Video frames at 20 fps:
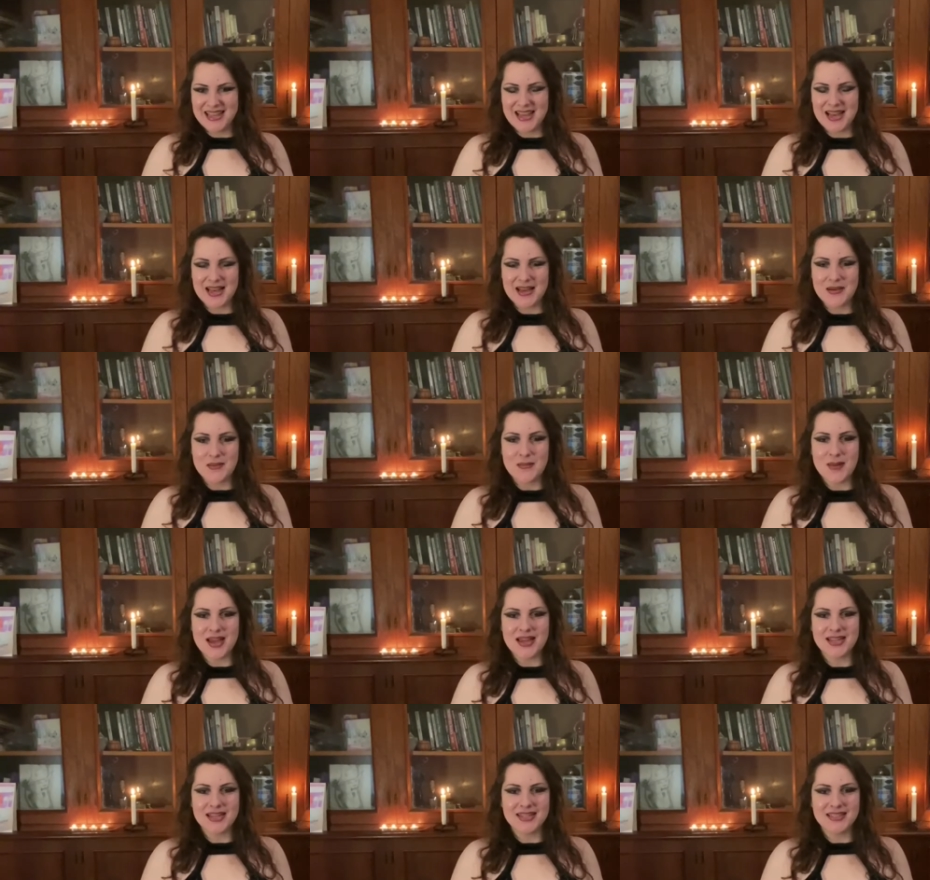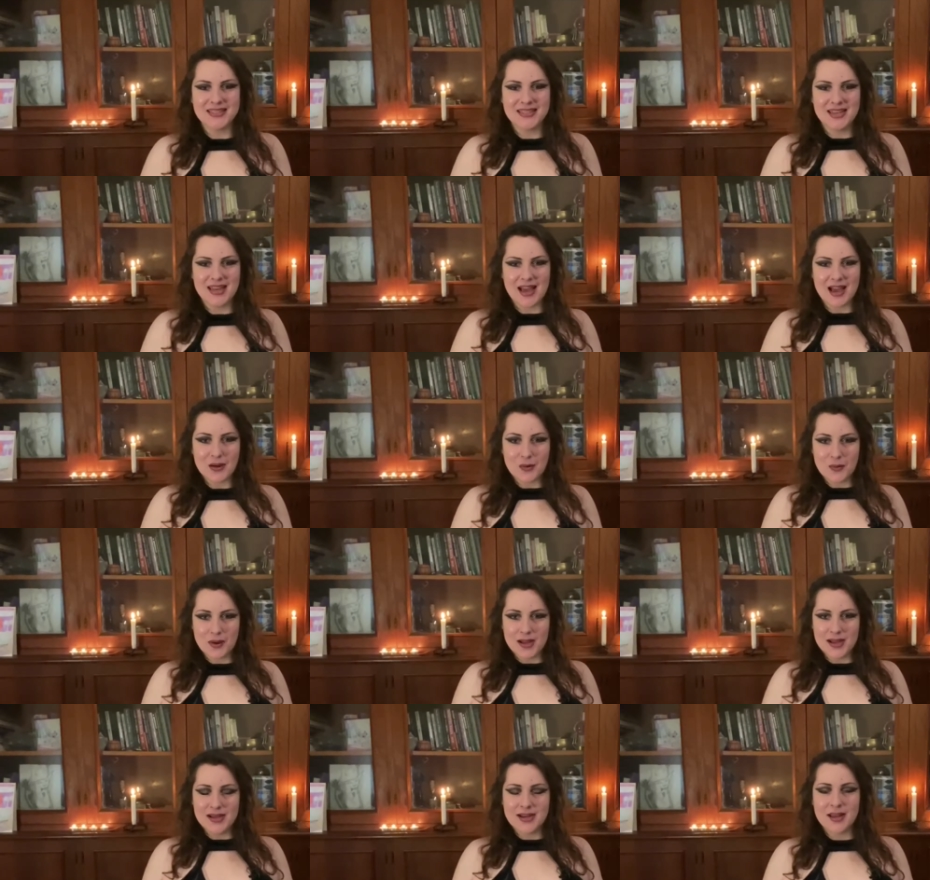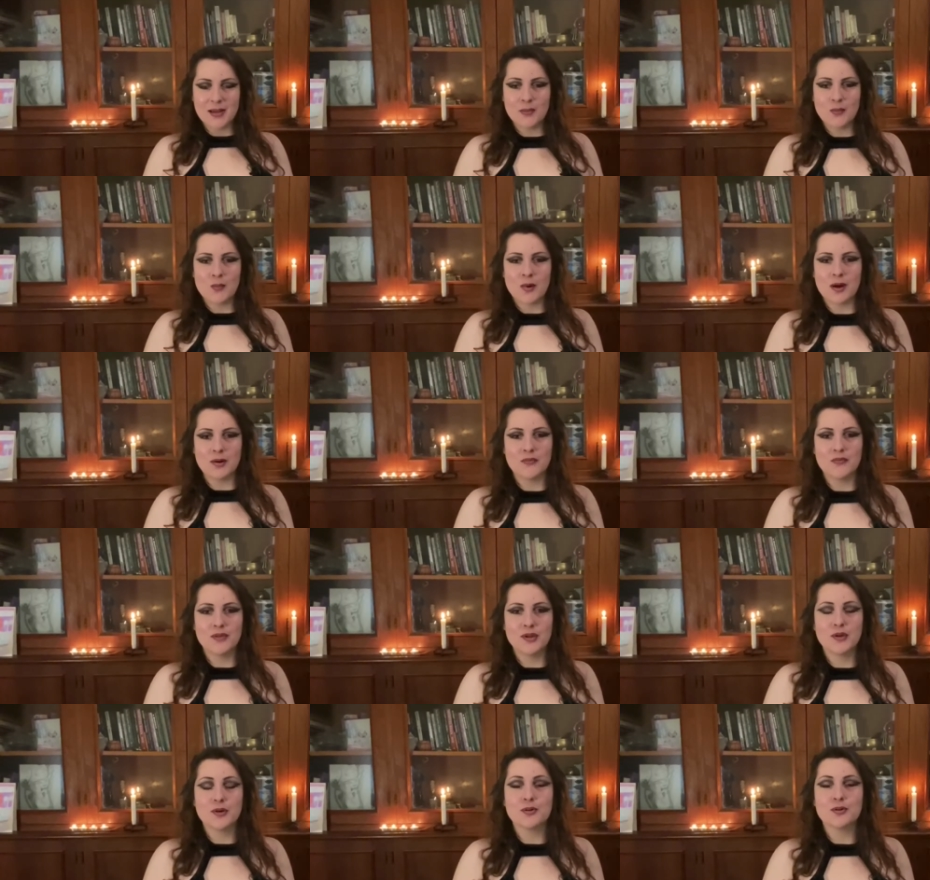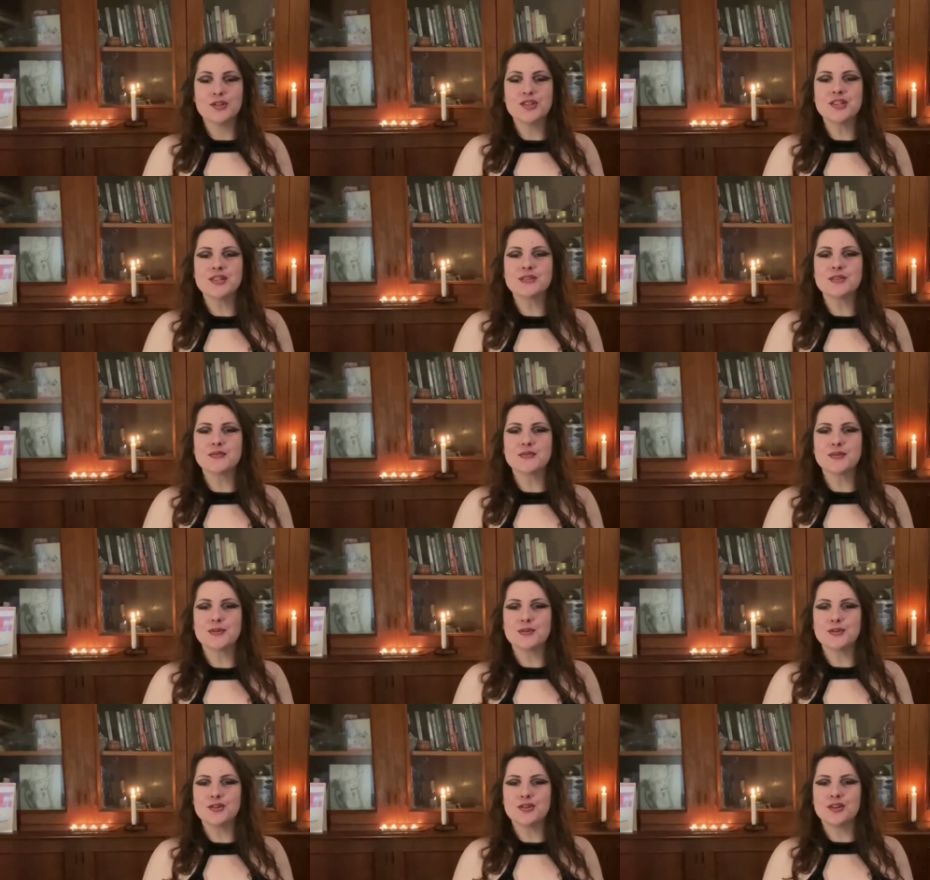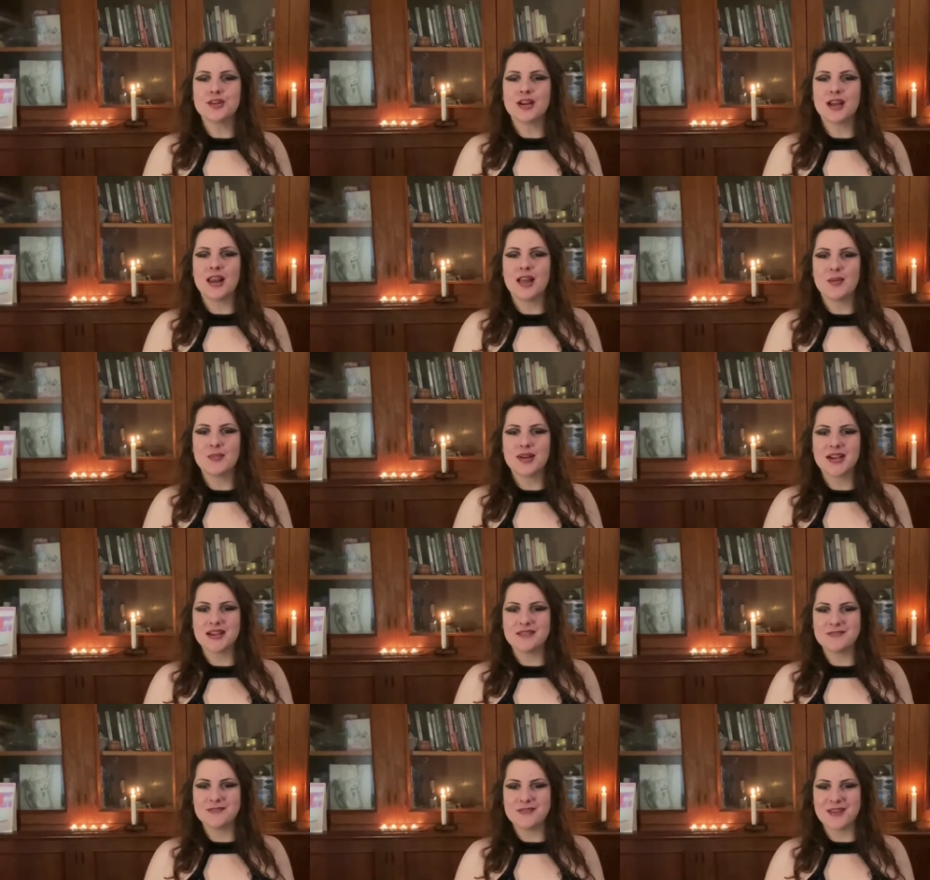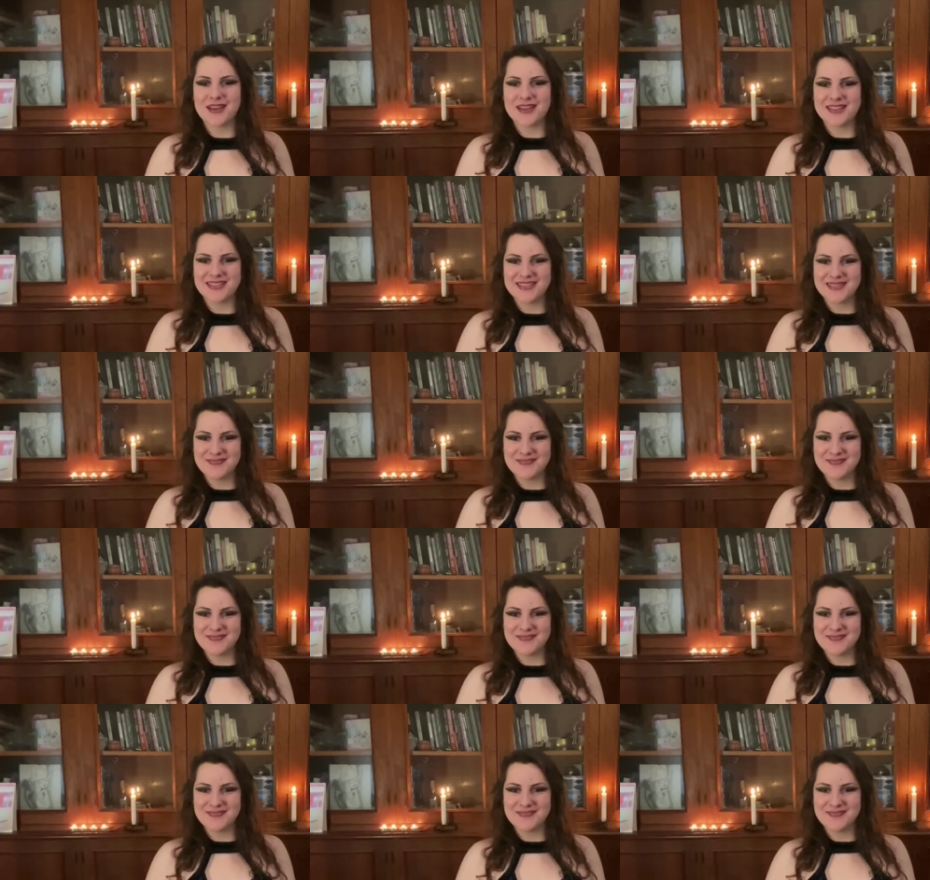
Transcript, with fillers: I am Erika Dell'Acqua and I'm one of the coaches of Coaching Club Cafe.